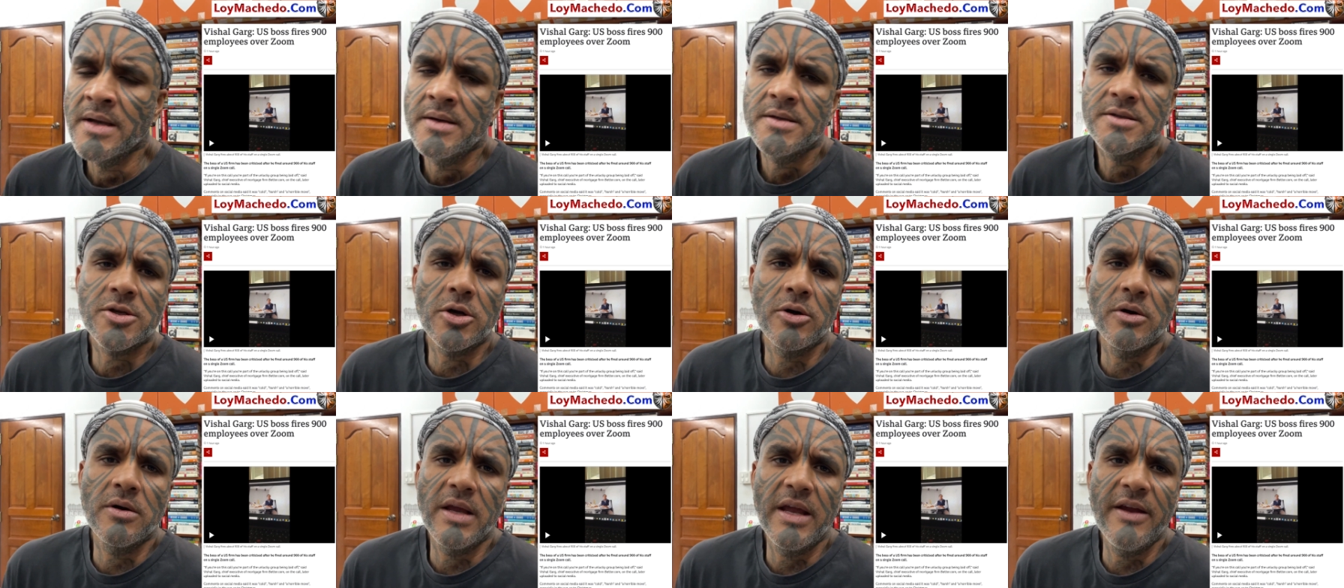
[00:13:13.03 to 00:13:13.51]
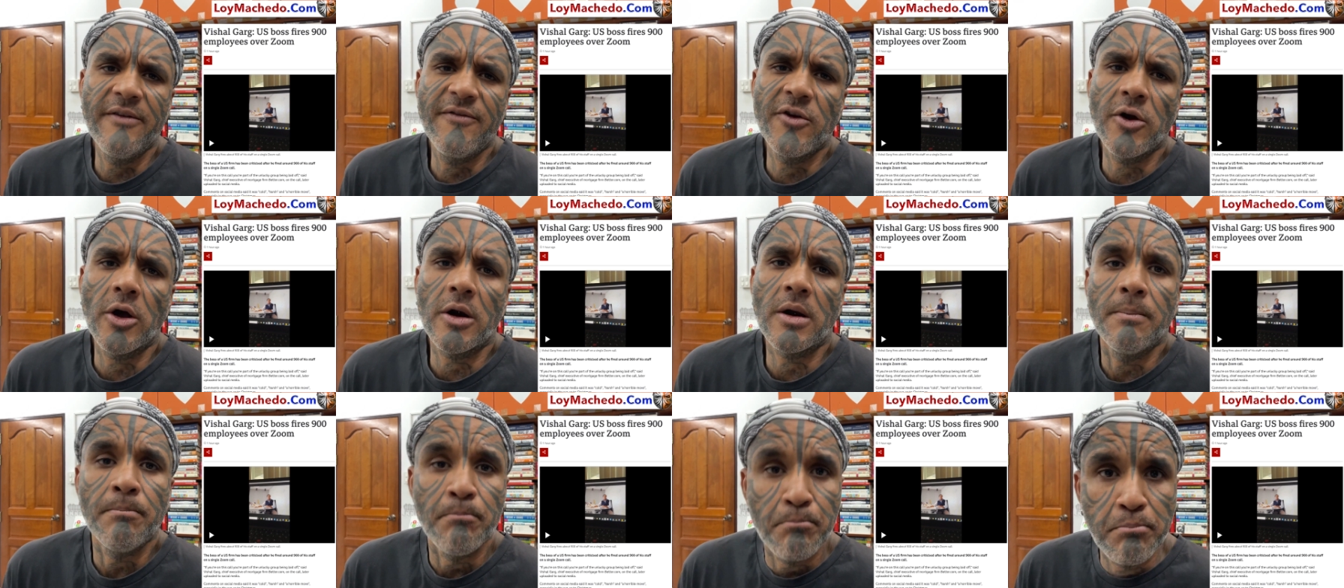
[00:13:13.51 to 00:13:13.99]
So if
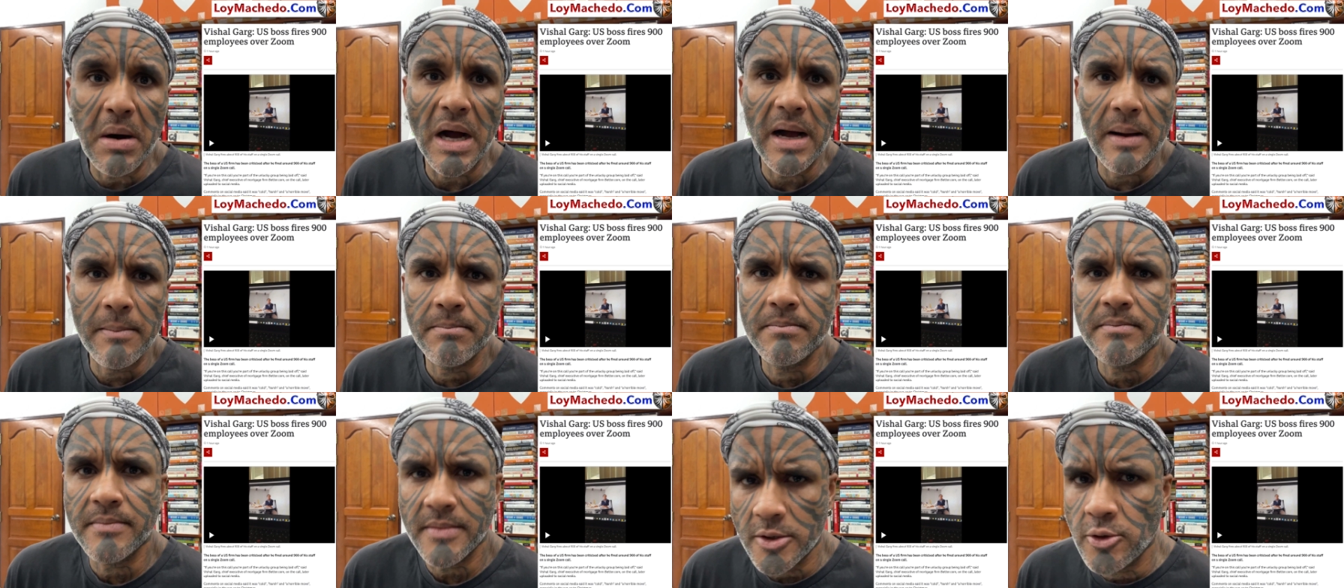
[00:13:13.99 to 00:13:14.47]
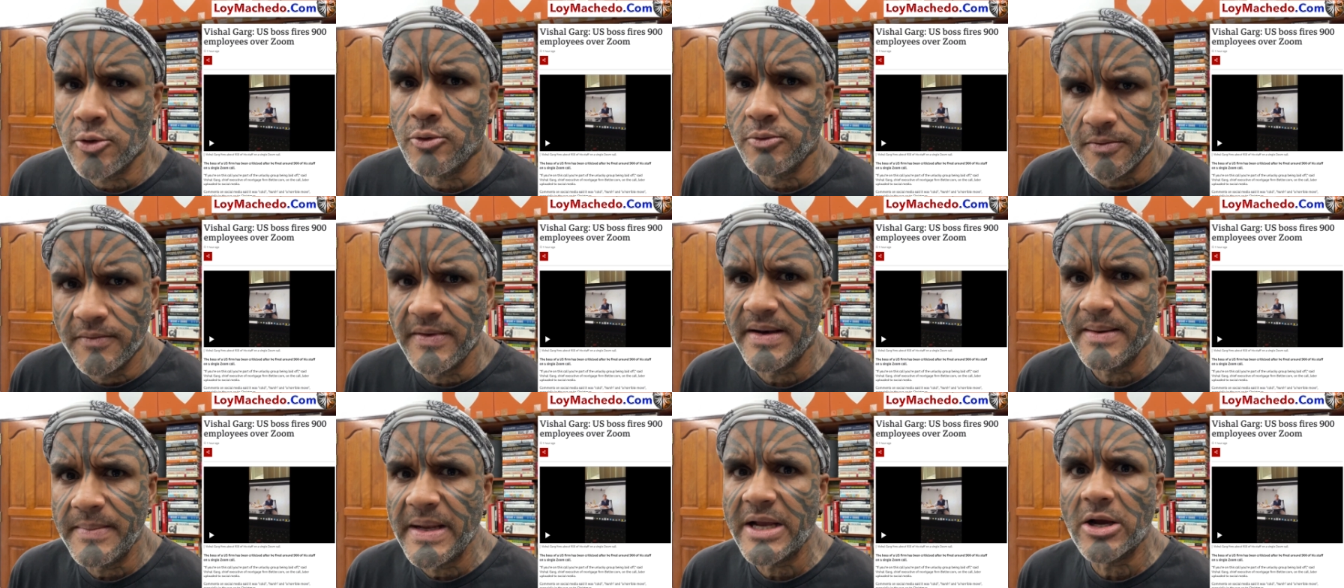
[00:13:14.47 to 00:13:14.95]
you're a bum, you
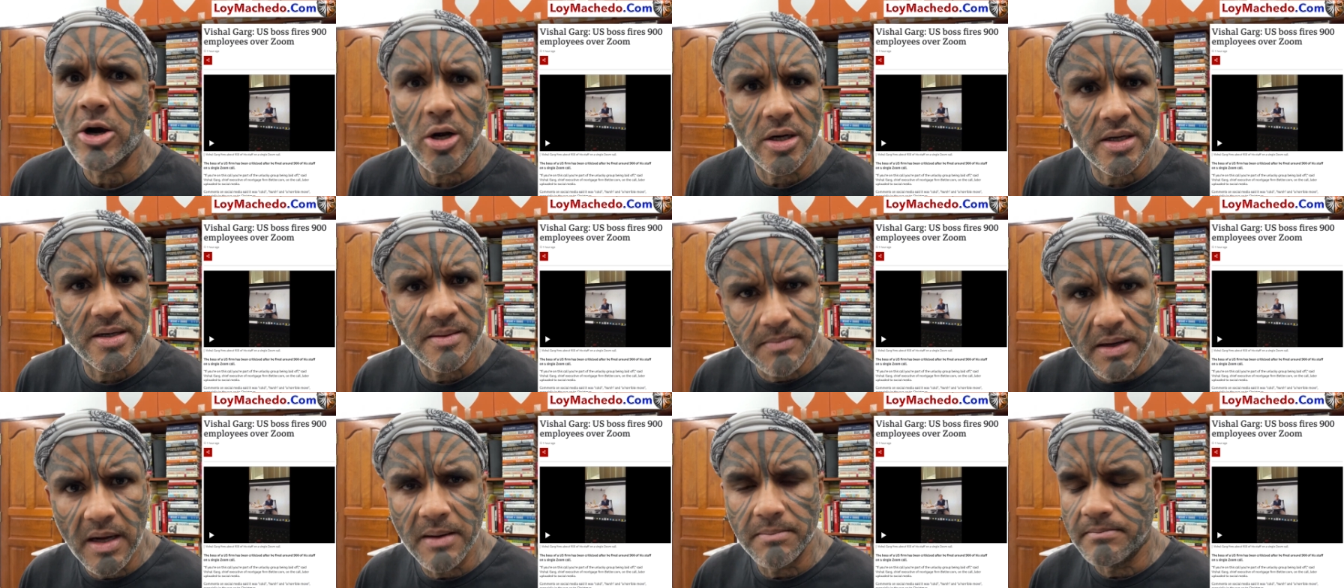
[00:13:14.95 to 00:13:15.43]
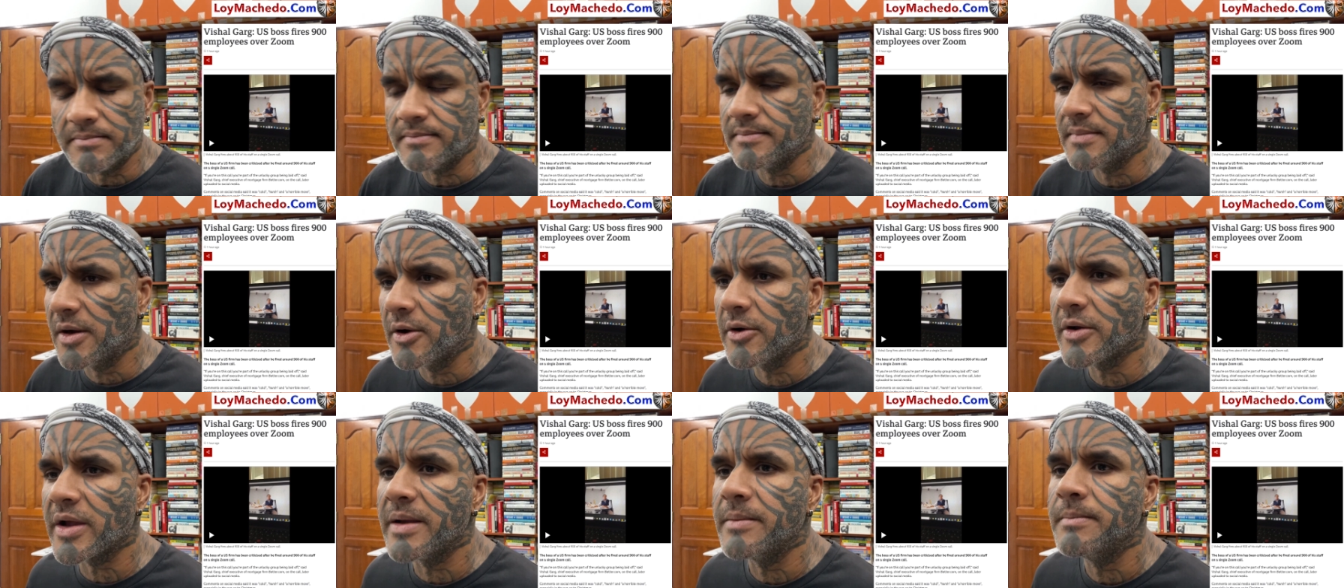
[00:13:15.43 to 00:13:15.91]
will be called a bum.
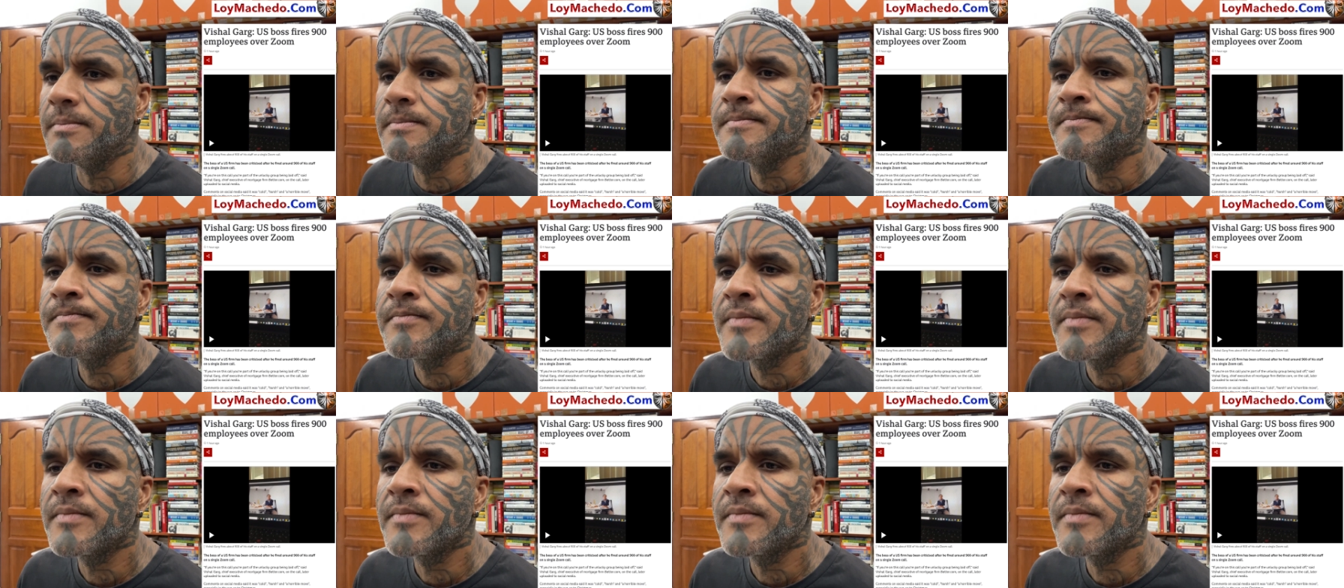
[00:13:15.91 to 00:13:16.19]
Okay.